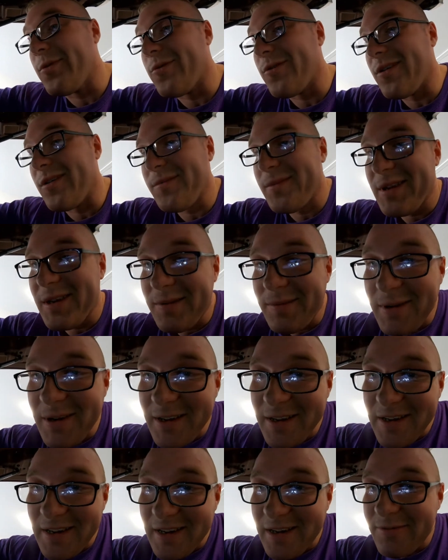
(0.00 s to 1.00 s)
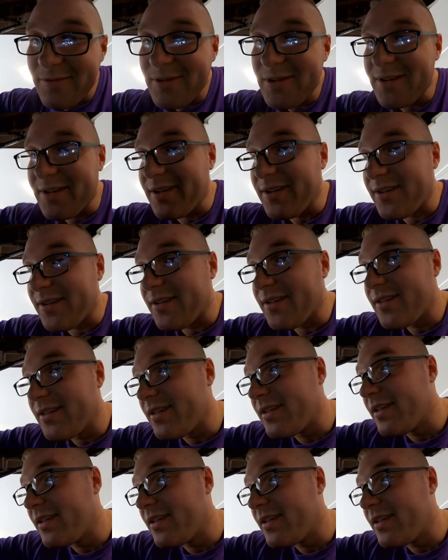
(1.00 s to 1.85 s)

Or I mean, it might not have one at all.